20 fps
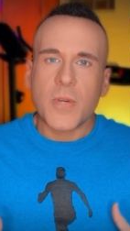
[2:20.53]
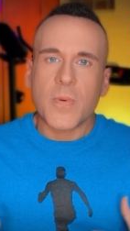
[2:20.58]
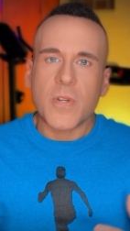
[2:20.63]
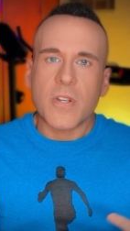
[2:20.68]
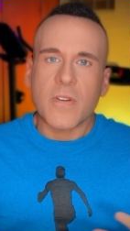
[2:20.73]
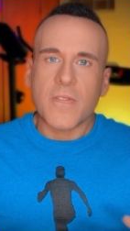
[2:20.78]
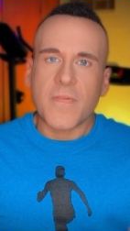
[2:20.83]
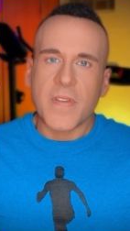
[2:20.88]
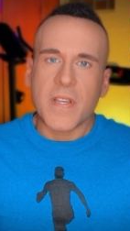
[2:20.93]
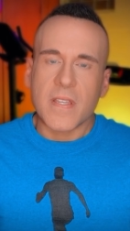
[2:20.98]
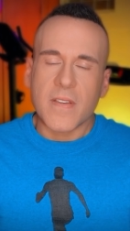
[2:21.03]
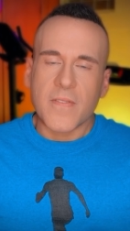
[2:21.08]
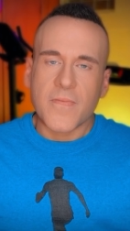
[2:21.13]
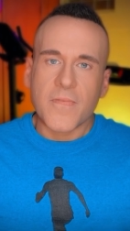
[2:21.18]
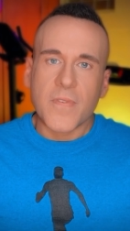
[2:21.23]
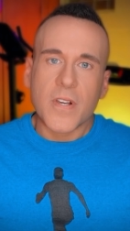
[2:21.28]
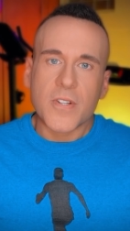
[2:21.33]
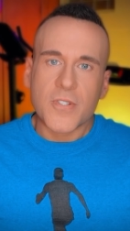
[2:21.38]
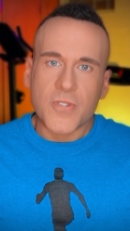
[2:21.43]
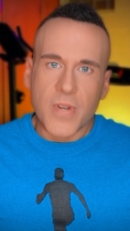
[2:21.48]
when you're feeling
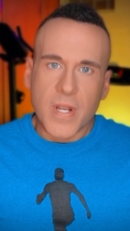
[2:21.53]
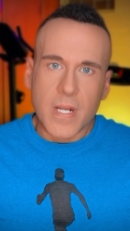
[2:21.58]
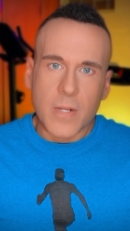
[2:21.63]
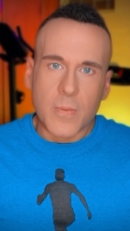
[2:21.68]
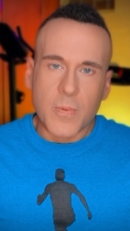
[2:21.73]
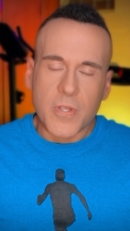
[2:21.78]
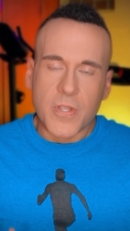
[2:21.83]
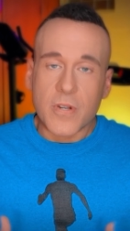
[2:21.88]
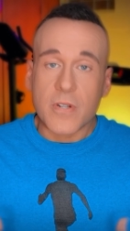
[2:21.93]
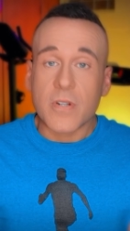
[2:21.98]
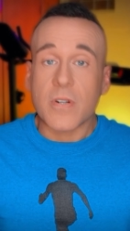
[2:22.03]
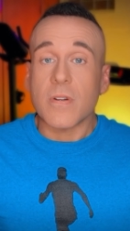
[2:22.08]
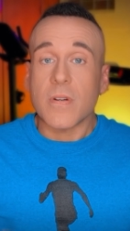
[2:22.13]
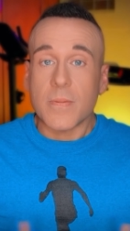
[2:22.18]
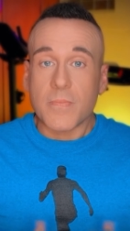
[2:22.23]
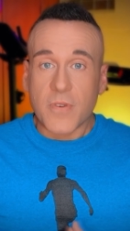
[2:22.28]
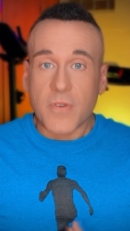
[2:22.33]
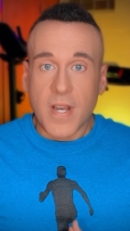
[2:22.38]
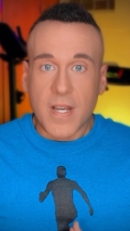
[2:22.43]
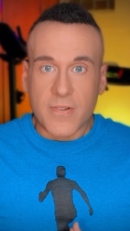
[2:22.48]
frustrated with your
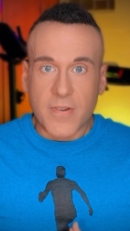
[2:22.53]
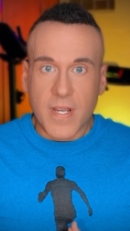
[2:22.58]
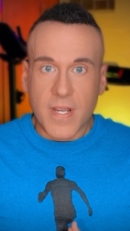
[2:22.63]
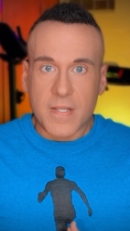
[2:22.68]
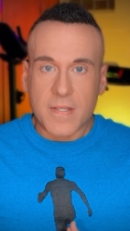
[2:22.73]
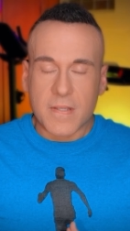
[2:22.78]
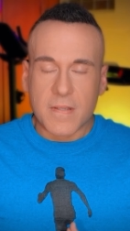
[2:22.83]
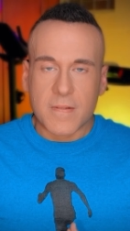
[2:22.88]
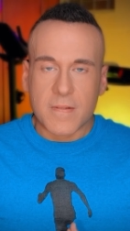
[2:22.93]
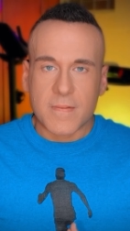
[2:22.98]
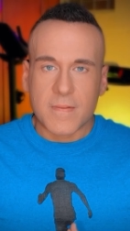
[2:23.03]
current progress.